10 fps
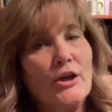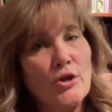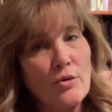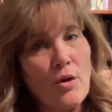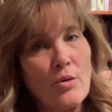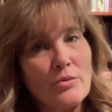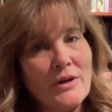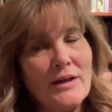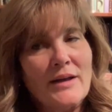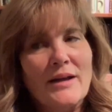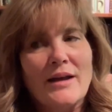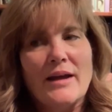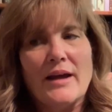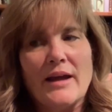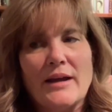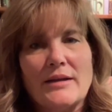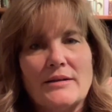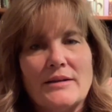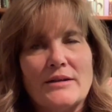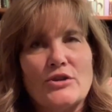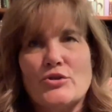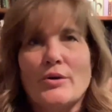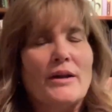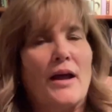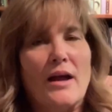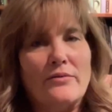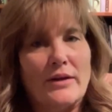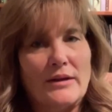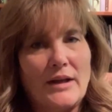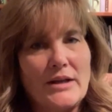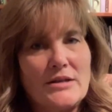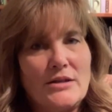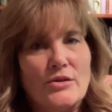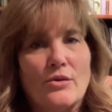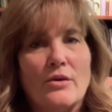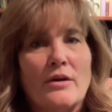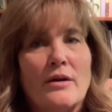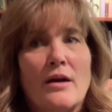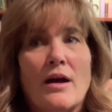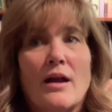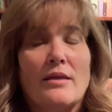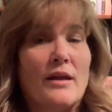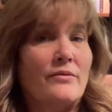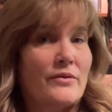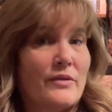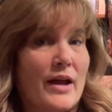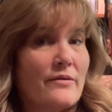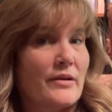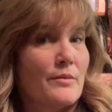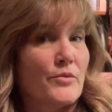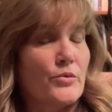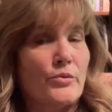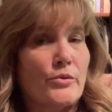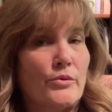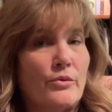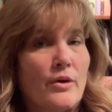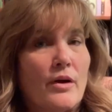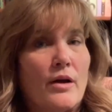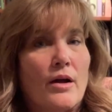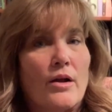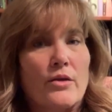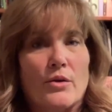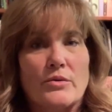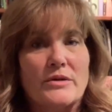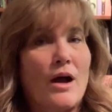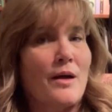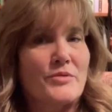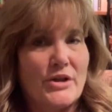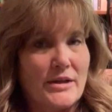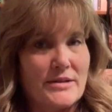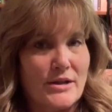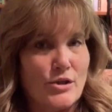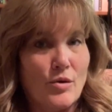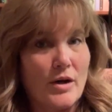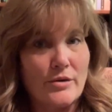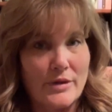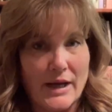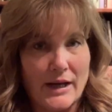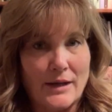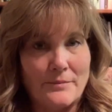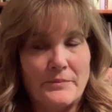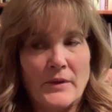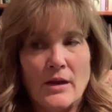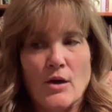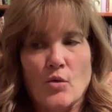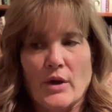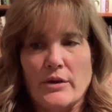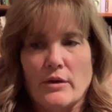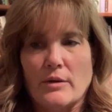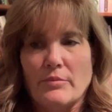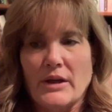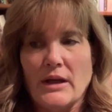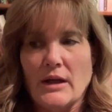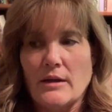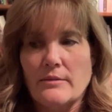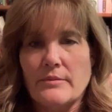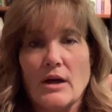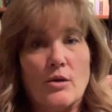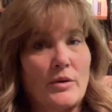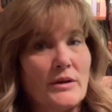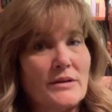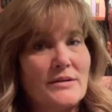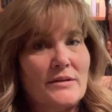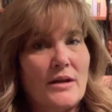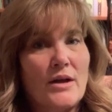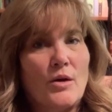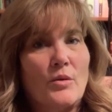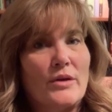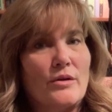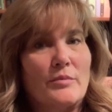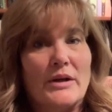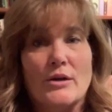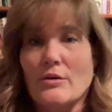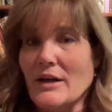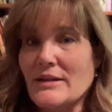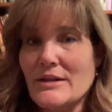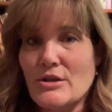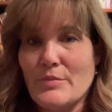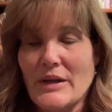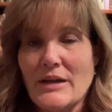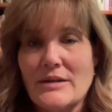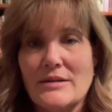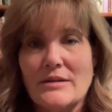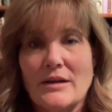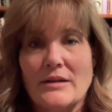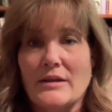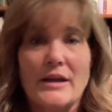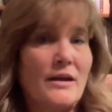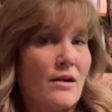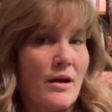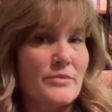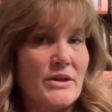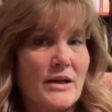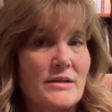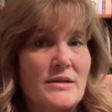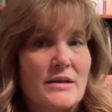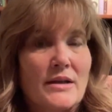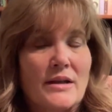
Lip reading: your own, and enjoy life, and let your love of life come through those objects that you are creating, whether it be a quilt, whether it be a cross-stitch piece, a knitting object,